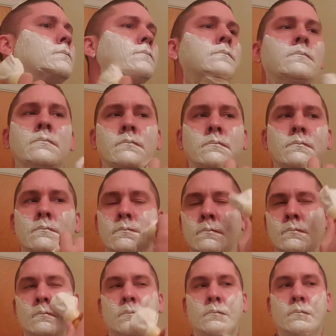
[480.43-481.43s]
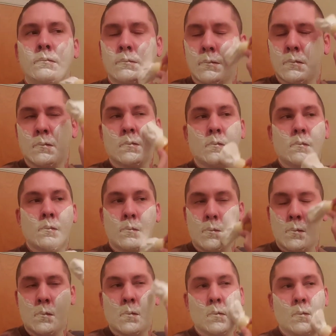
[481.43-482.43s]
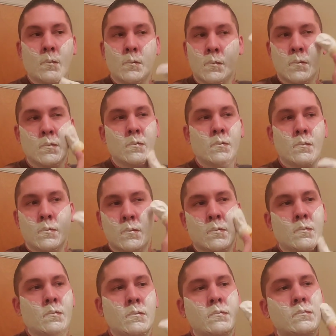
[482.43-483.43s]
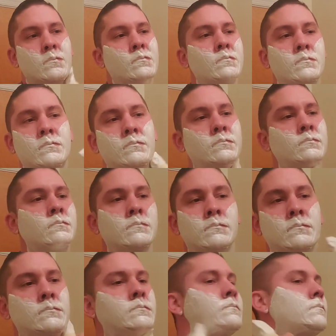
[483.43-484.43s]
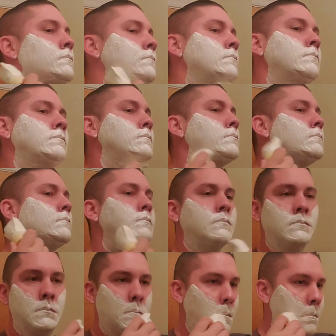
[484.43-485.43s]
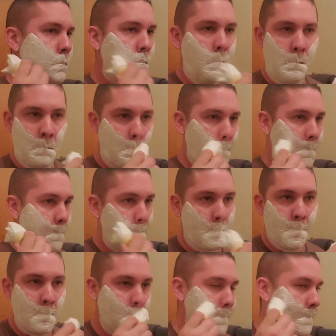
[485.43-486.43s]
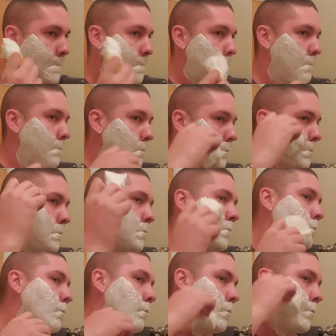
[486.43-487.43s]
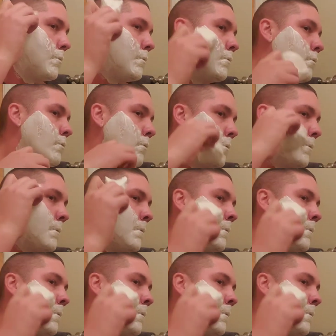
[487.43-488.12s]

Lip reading: (no one is talking)